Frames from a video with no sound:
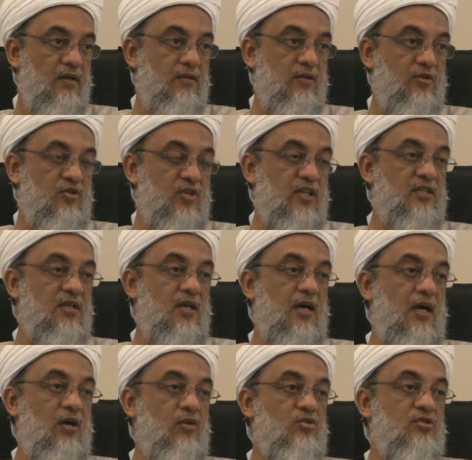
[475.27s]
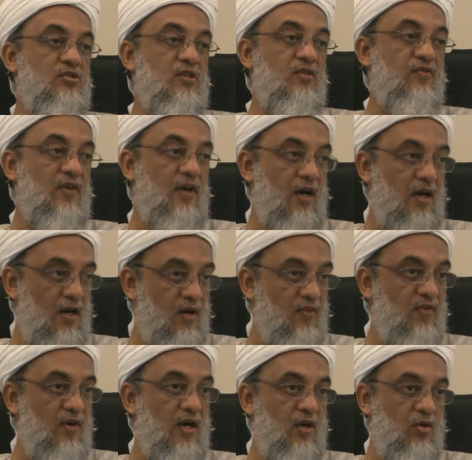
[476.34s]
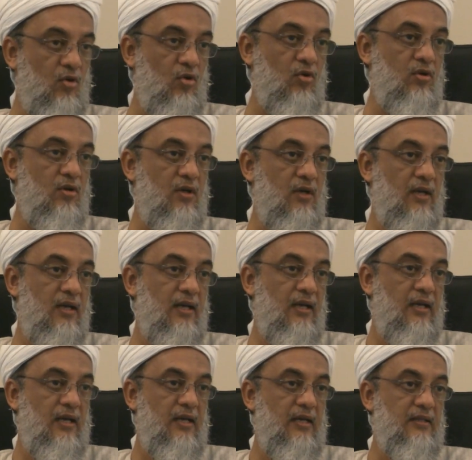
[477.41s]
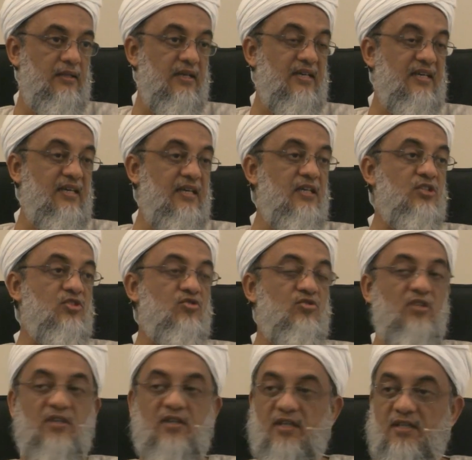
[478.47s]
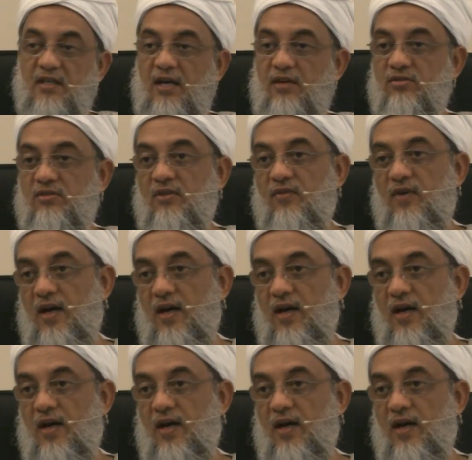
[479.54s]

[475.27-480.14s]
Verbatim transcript: The treasure houses of, Ka- of Karun, the keys to the treasure houses of